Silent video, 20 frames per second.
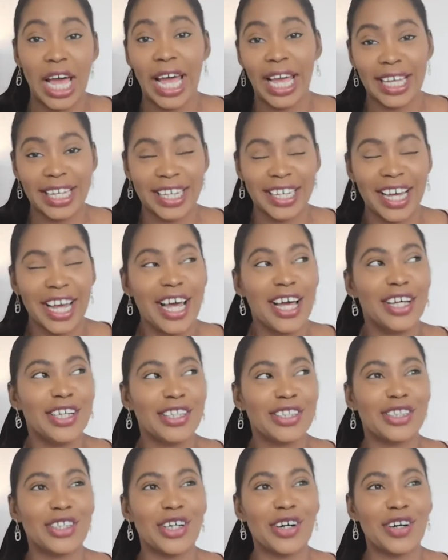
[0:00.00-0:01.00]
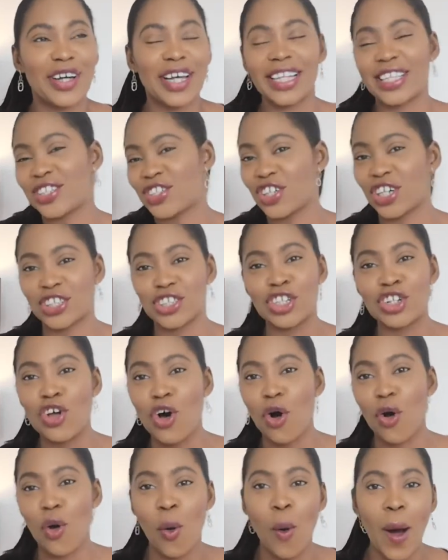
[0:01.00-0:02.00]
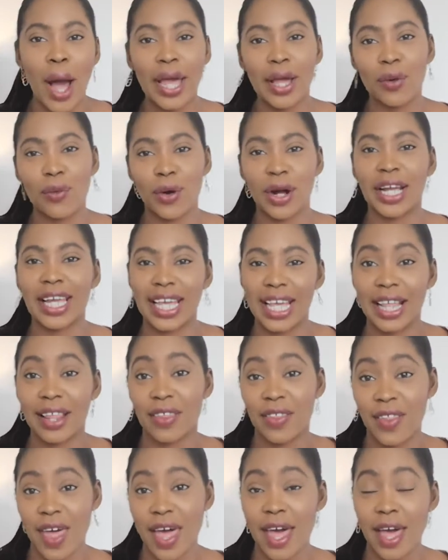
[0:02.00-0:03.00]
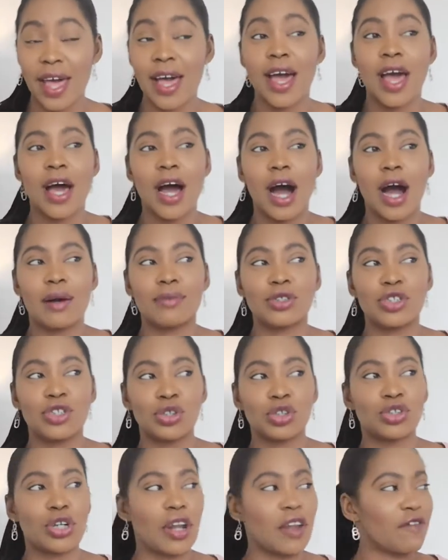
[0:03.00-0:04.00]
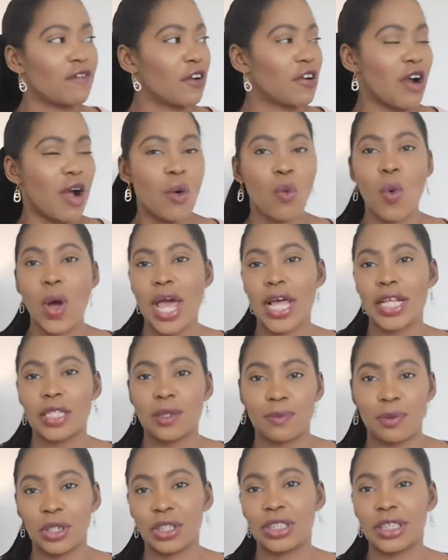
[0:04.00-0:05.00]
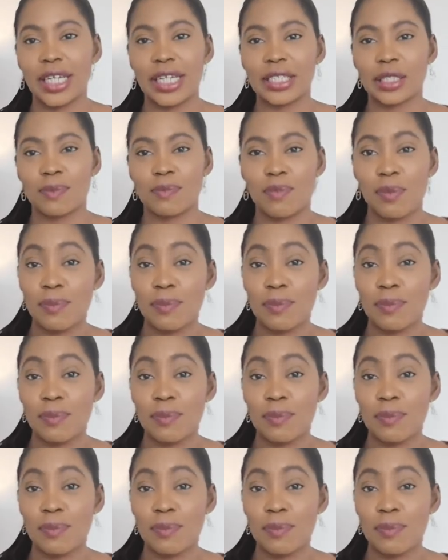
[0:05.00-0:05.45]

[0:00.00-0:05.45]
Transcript: tank so it's just not quite working there. I'm still trying to figure out where to put it